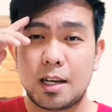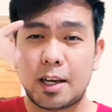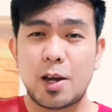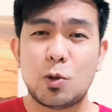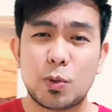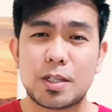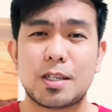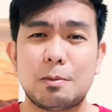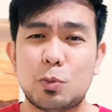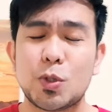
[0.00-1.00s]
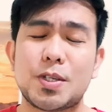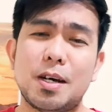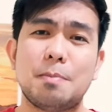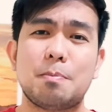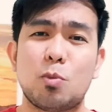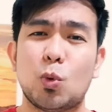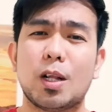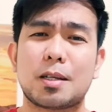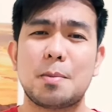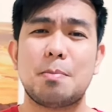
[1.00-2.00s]
Hey, what's up,
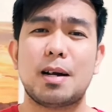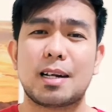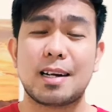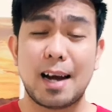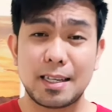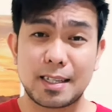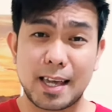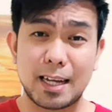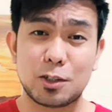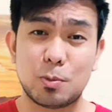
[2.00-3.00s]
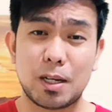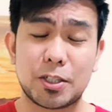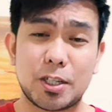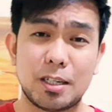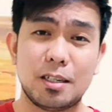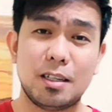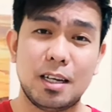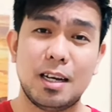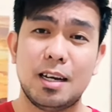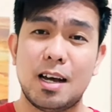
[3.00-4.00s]
welcome back guys again to my channel.
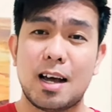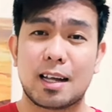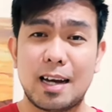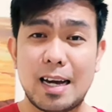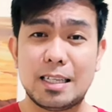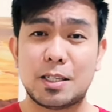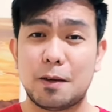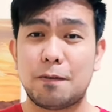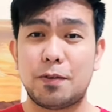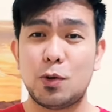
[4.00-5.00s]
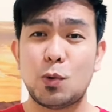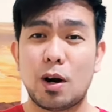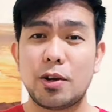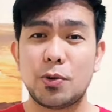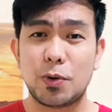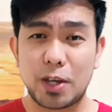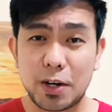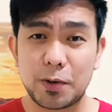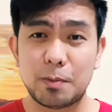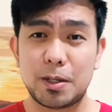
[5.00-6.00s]
Guys, if you are new
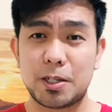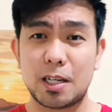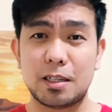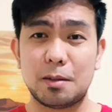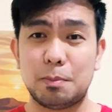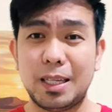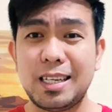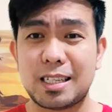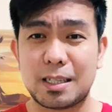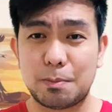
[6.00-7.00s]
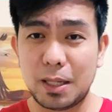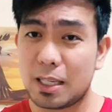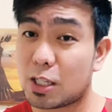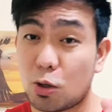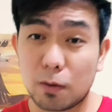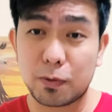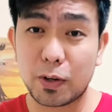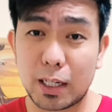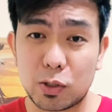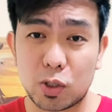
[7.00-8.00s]
here in my channel, please don't
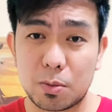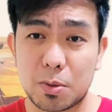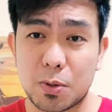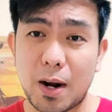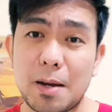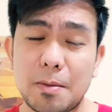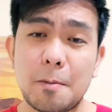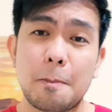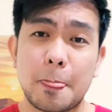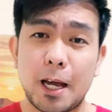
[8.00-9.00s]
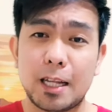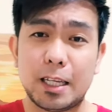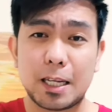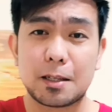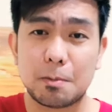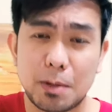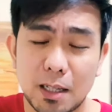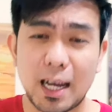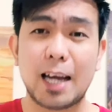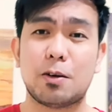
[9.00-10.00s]
forget to subscribe and hit the
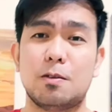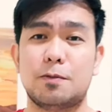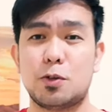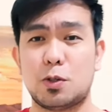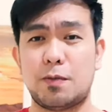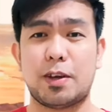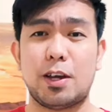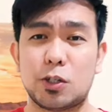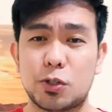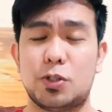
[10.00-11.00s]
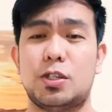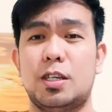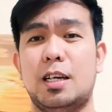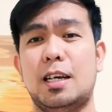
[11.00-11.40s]
bell icon for notifications.